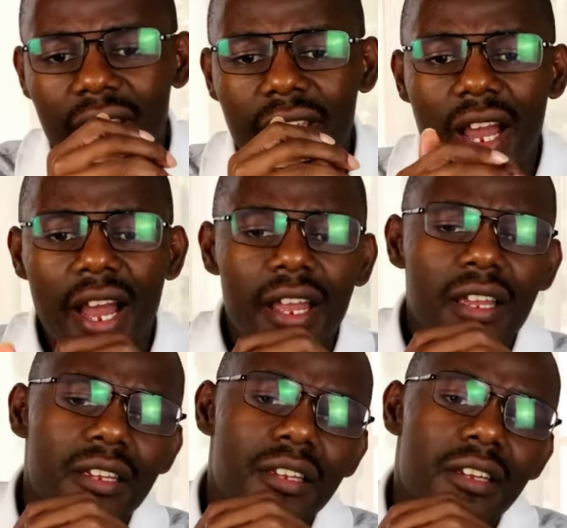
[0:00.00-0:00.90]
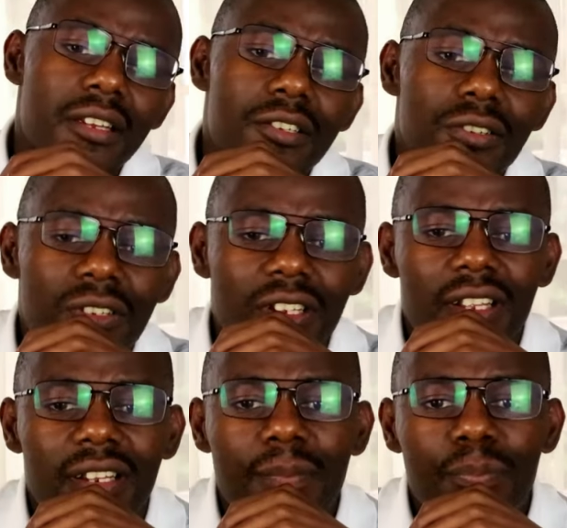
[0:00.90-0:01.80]
Yeah. So
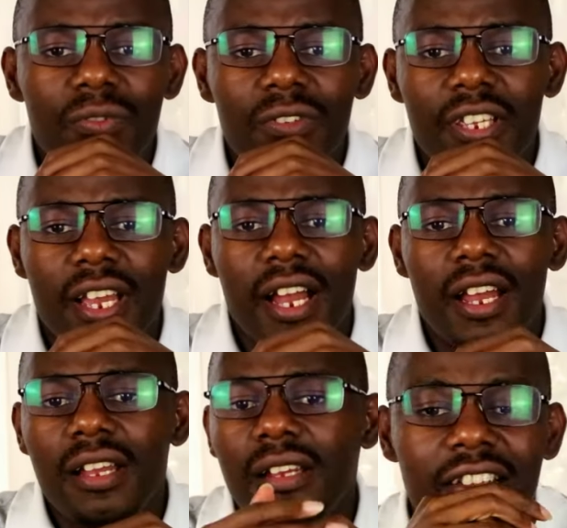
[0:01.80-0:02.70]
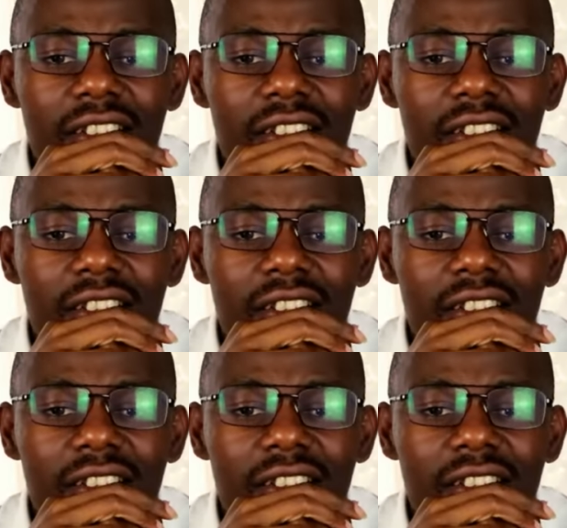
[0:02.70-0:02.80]
the book, yeah,